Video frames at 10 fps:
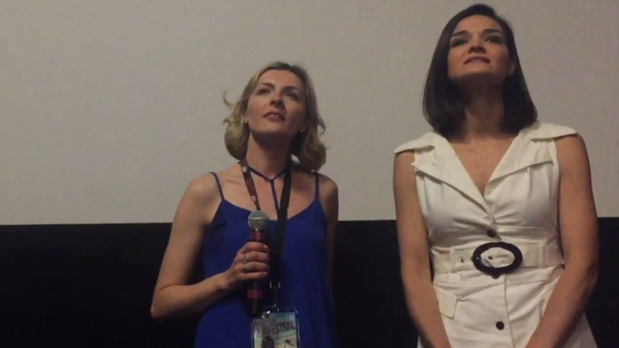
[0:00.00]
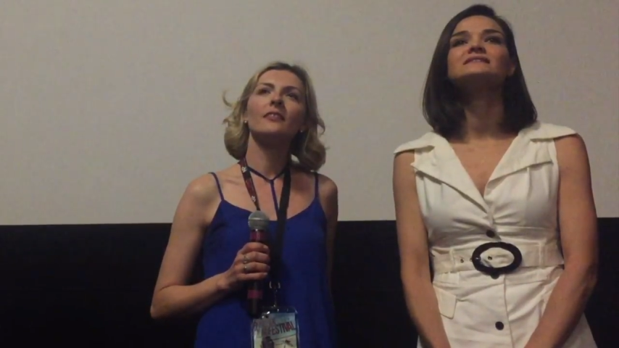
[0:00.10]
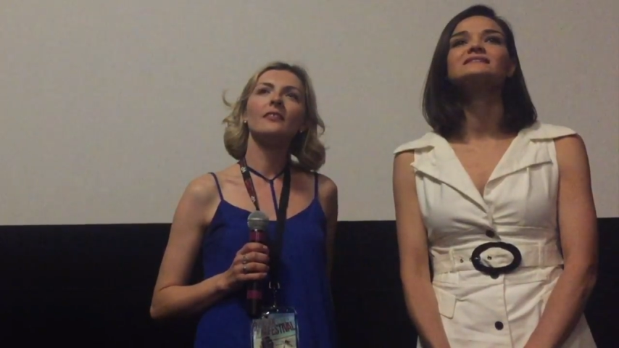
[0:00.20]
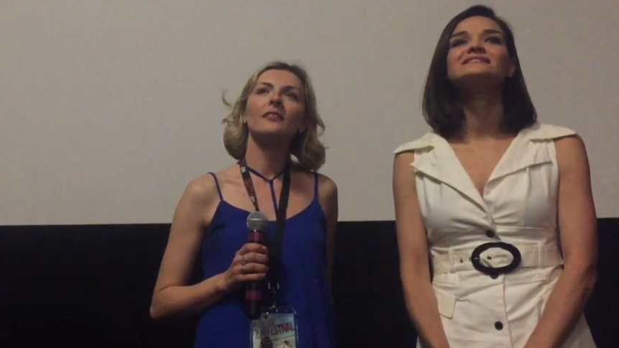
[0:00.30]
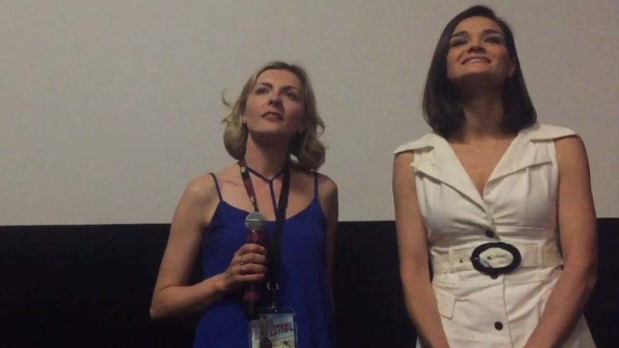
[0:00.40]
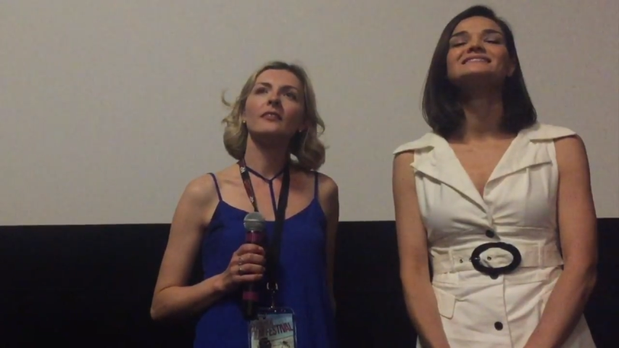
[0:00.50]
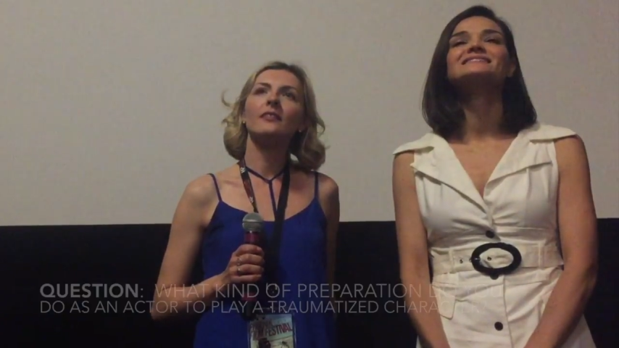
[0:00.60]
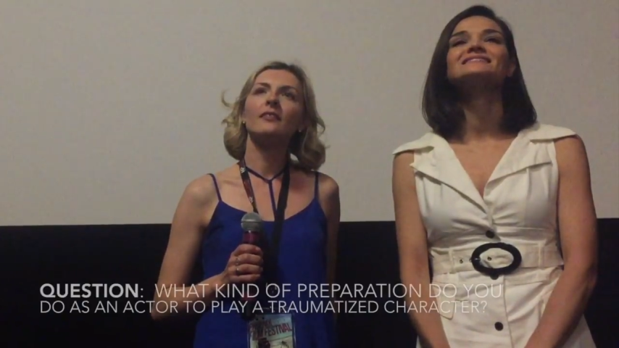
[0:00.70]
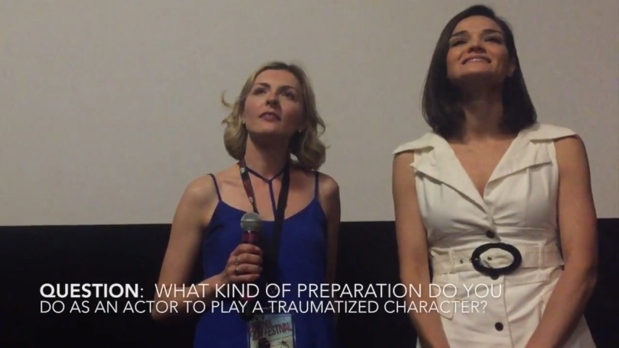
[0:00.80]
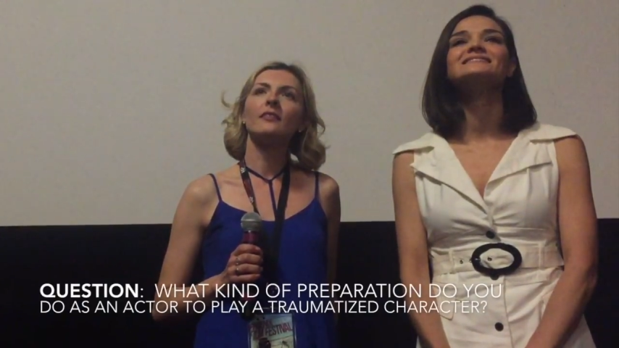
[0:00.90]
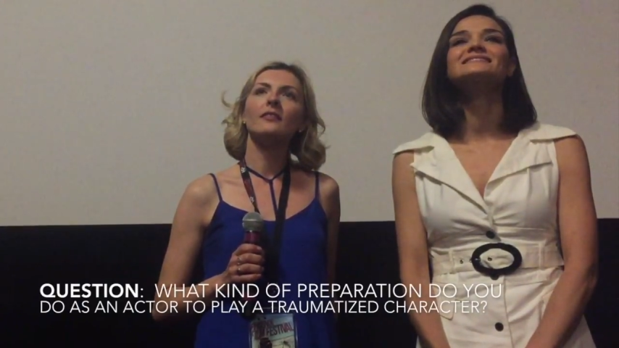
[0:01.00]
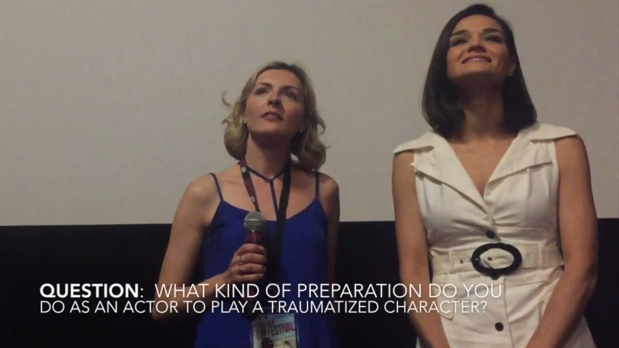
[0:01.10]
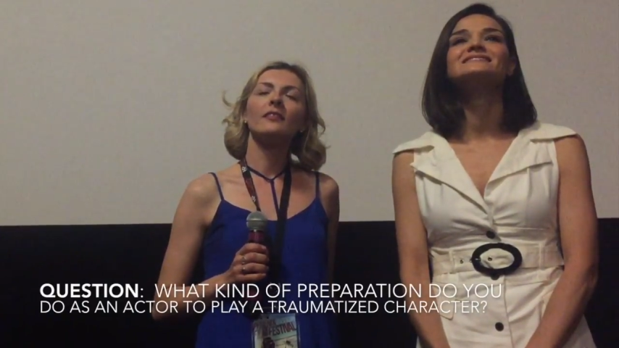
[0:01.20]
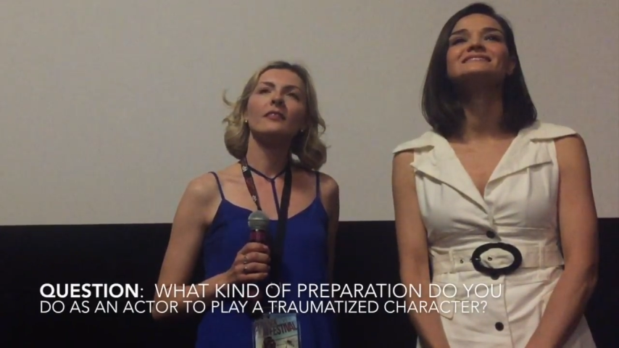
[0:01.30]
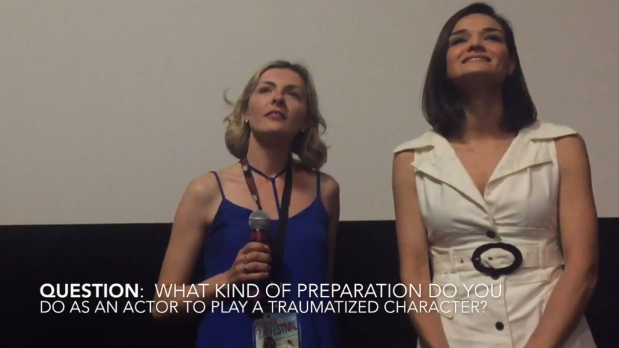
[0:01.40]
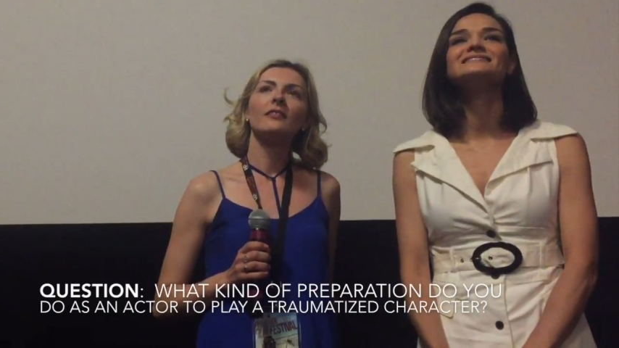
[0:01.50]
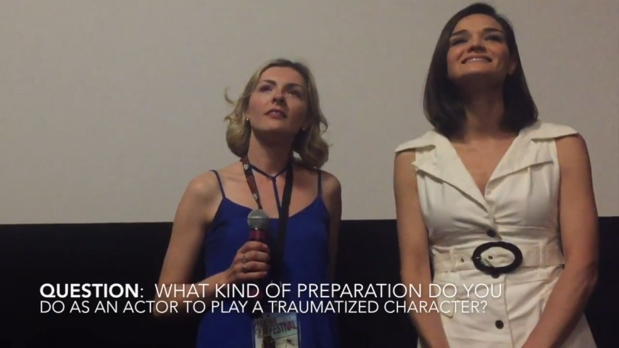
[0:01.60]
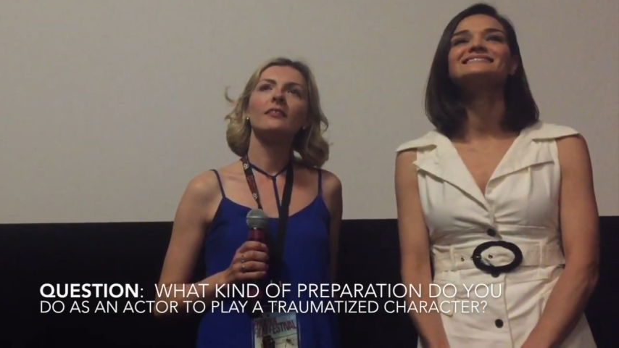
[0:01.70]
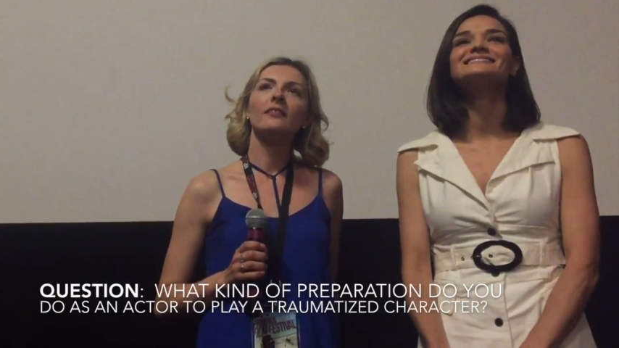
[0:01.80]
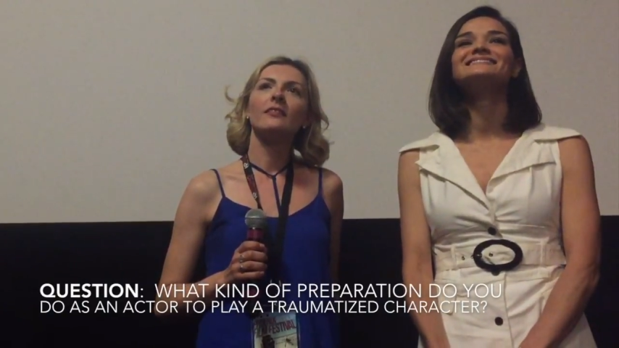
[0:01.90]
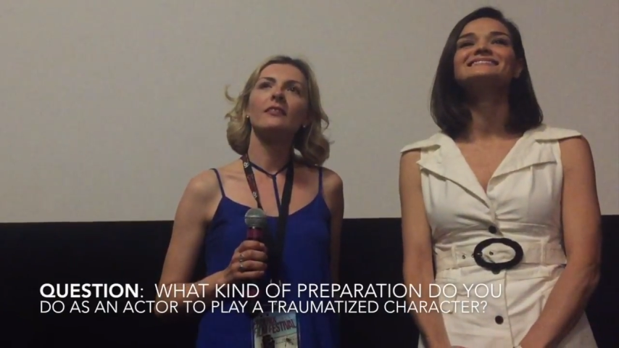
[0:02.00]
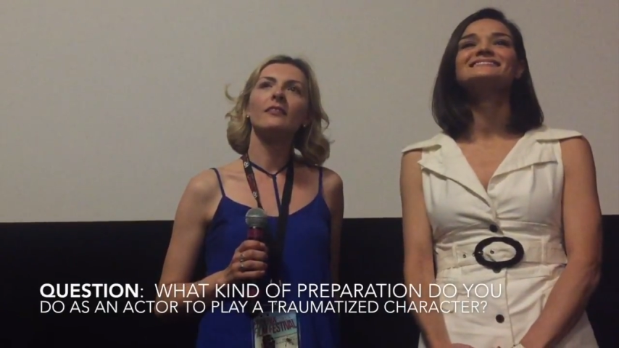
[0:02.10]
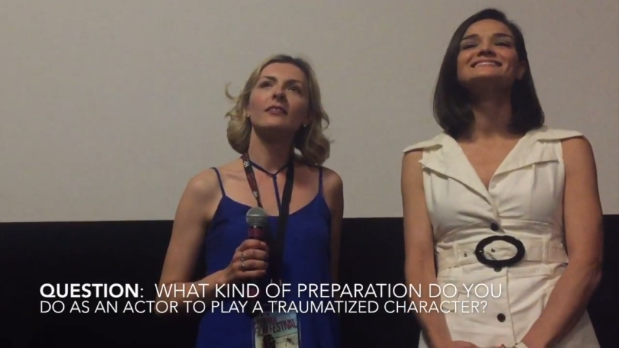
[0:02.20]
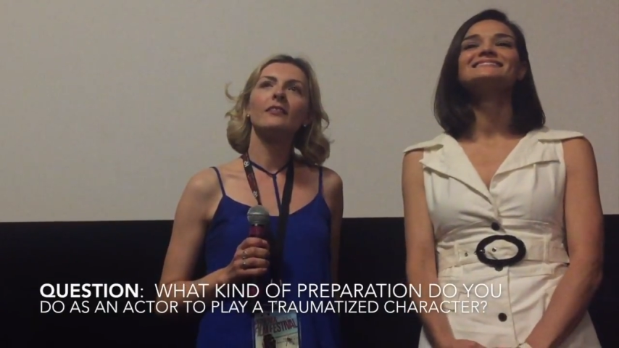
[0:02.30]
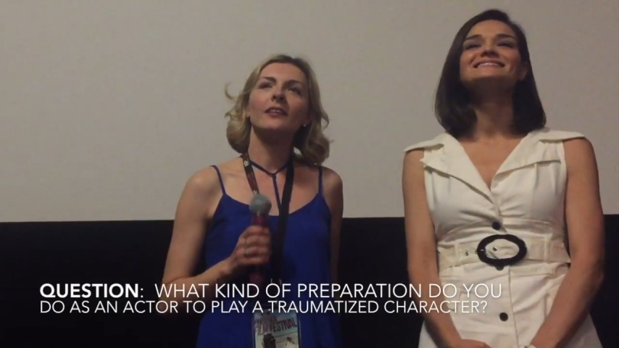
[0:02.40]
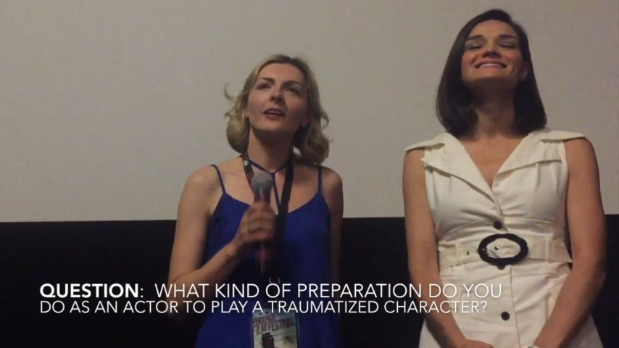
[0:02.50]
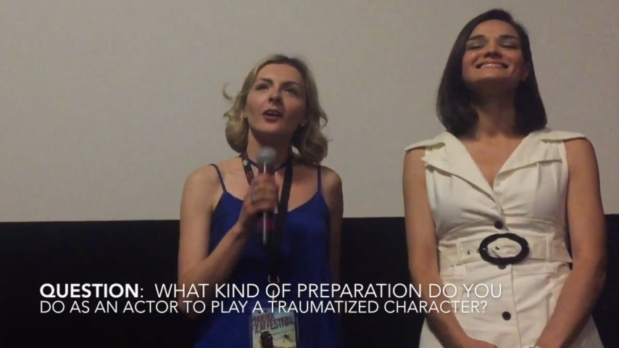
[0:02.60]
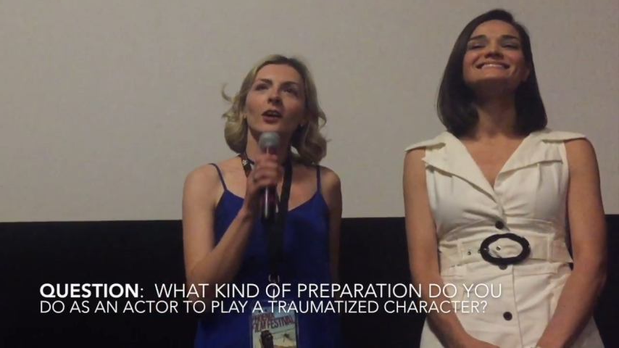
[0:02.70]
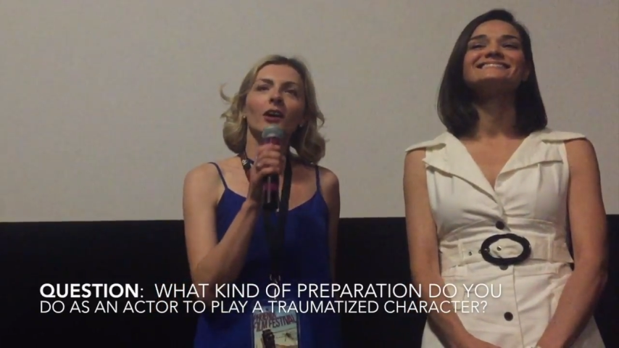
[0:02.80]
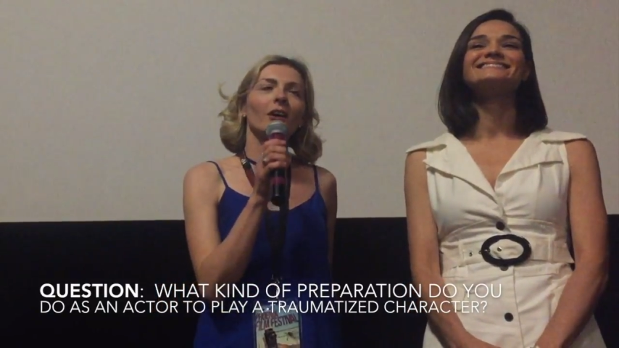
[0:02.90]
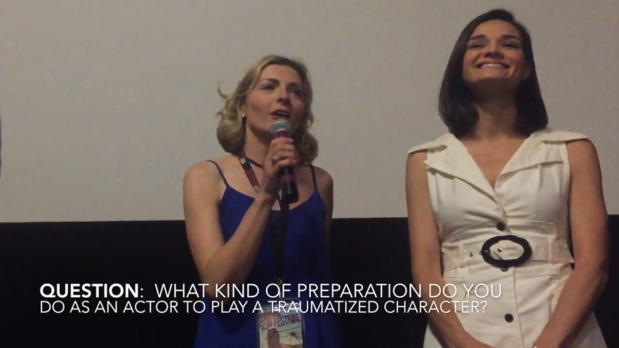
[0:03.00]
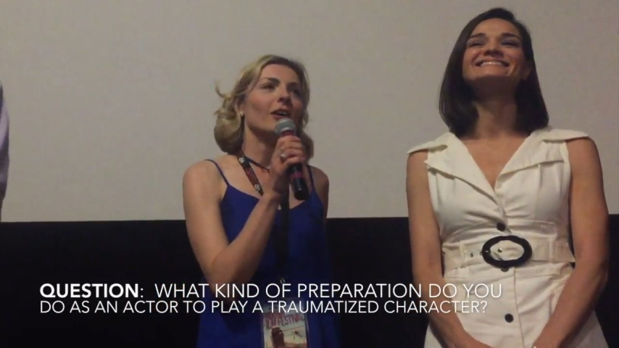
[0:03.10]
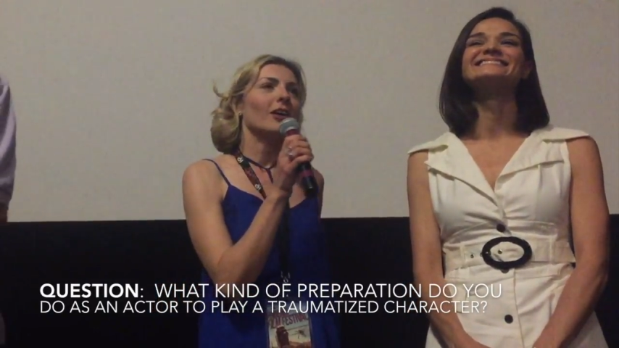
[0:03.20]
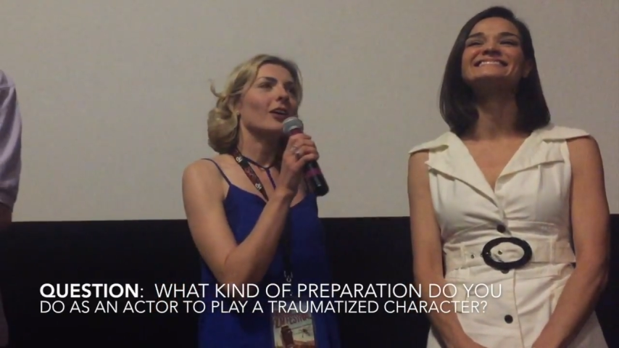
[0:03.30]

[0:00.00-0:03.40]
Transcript: (silence)